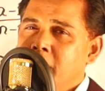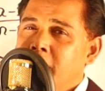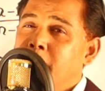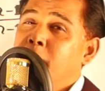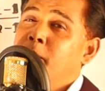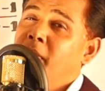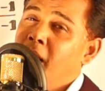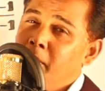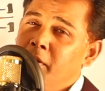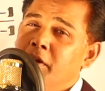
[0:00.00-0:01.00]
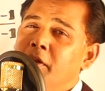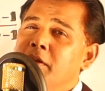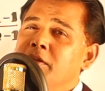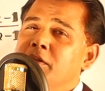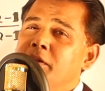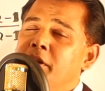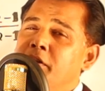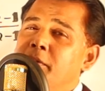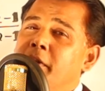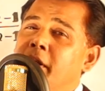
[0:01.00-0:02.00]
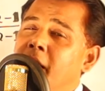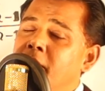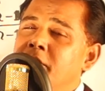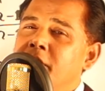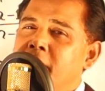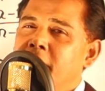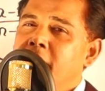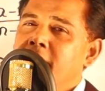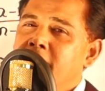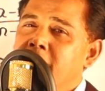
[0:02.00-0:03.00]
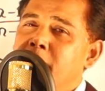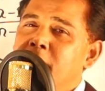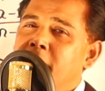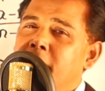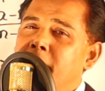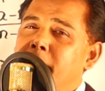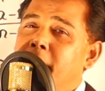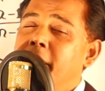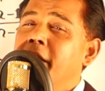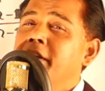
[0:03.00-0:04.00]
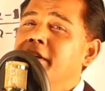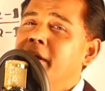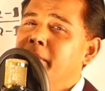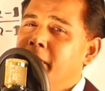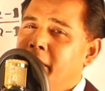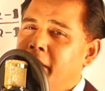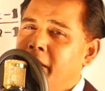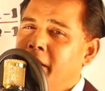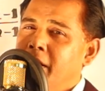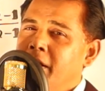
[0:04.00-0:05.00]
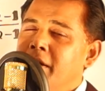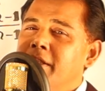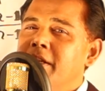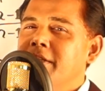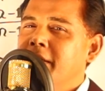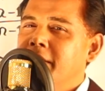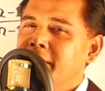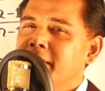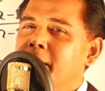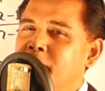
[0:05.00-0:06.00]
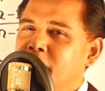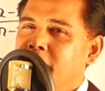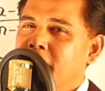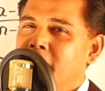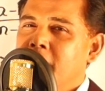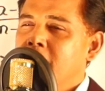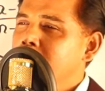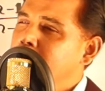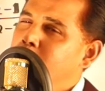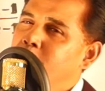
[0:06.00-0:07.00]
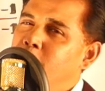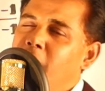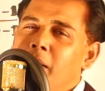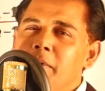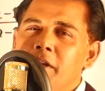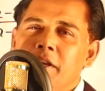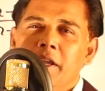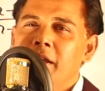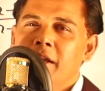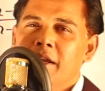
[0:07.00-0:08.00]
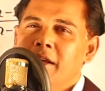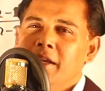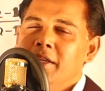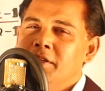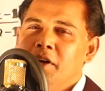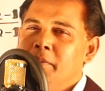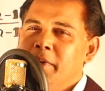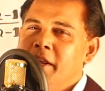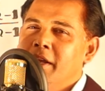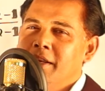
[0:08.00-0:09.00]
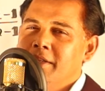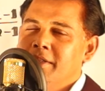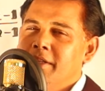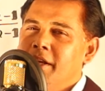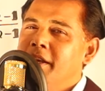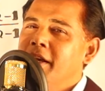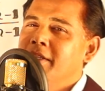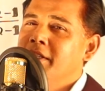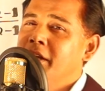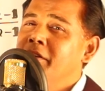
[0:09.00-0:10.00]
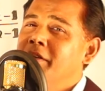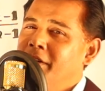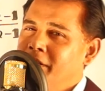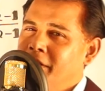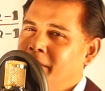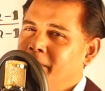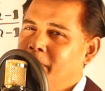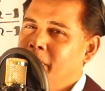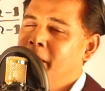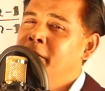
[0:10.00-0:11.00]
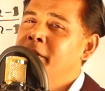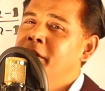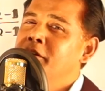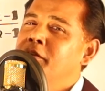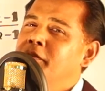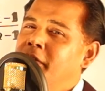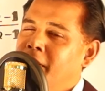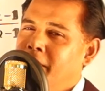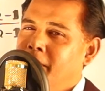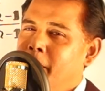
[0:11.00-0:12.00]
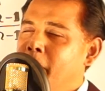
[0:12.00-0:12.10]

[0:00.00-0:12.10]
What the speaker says: The probability also need to be counted, assumption, predictability. These are the subject. So probability is not meaningless, it has utility. You need to fill.